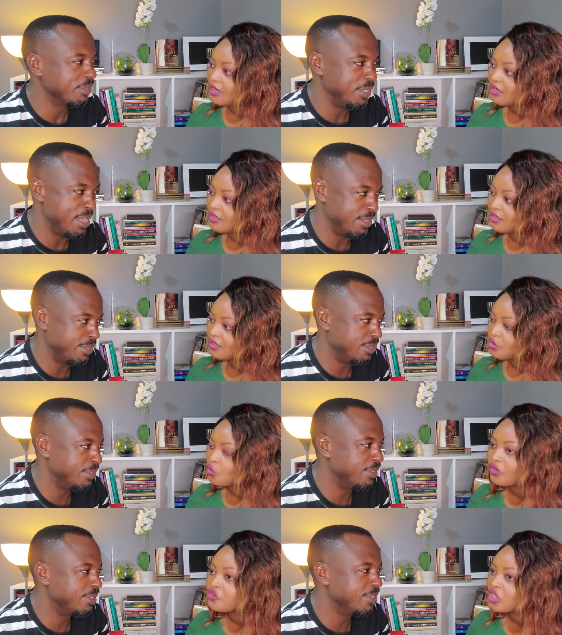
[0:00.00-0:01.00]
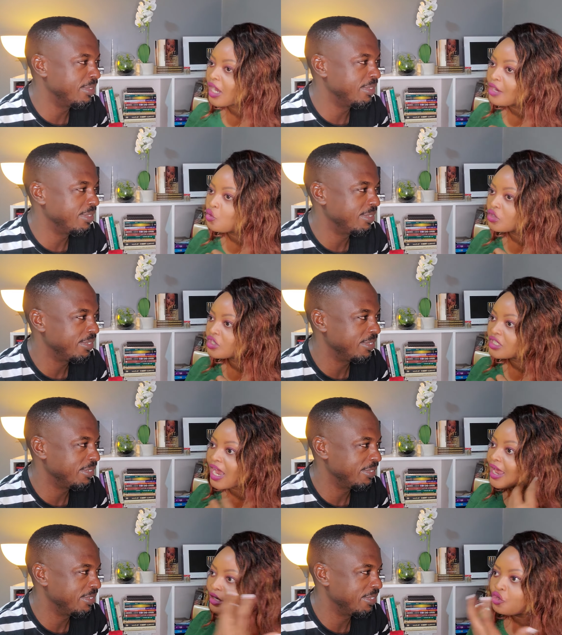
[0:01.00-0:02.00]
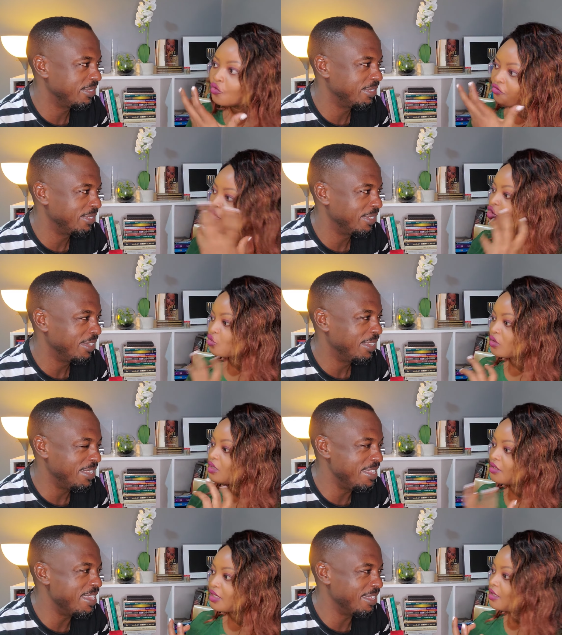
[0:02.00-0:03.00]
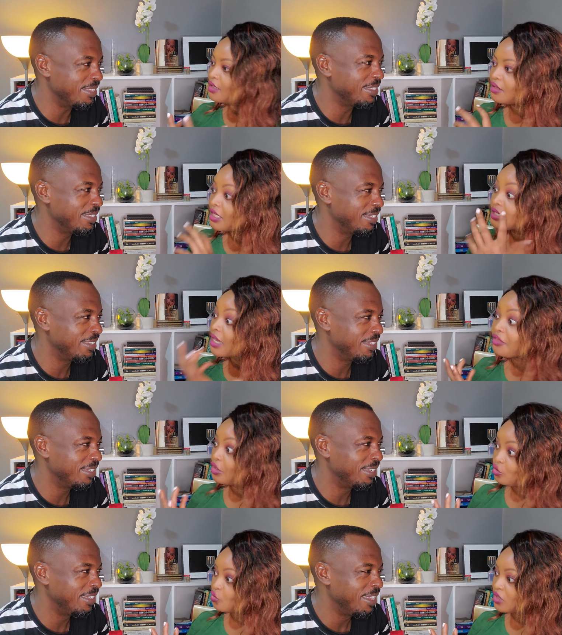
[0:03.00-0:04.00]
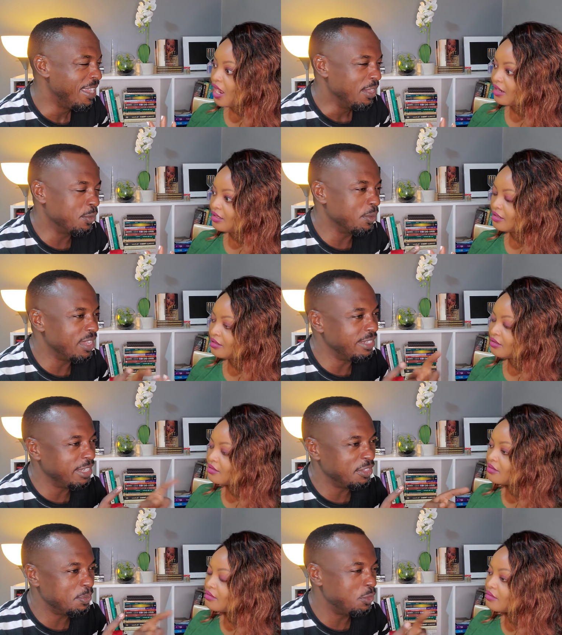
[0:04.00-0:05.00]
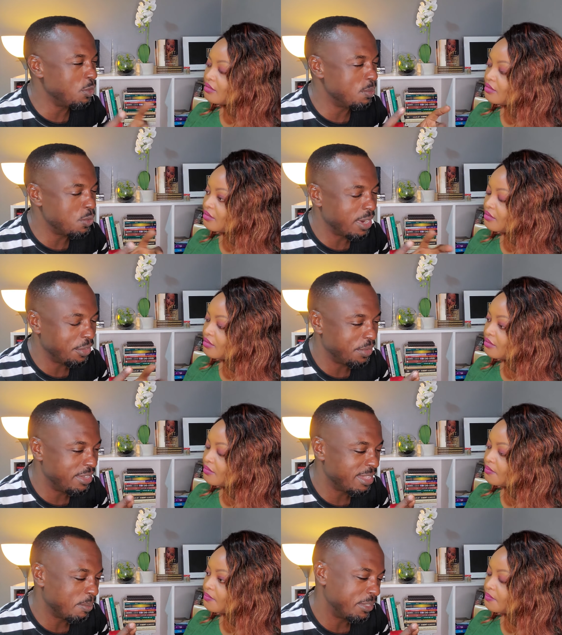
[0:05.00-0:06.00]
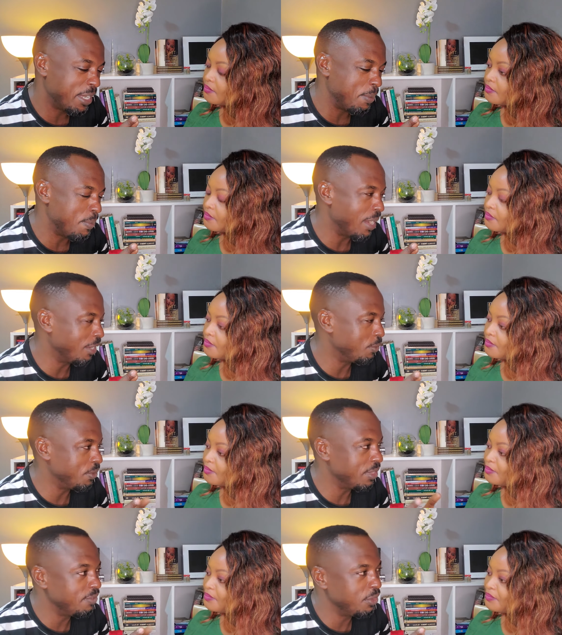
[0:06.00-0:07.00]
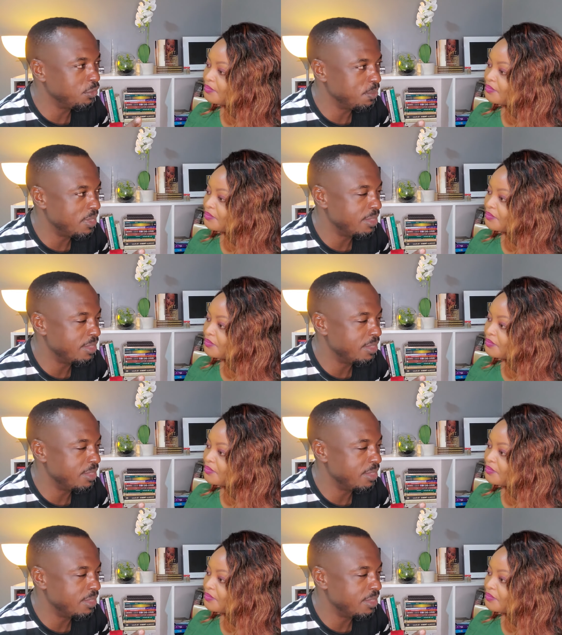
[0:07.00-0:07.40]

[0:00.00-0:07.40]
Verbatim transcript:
Speaker 1: Yes. So if she cannot turn
Speaker 2: your vision, yes. then there is nothing to turn. So that takes me to a book I read some time back. It was given to me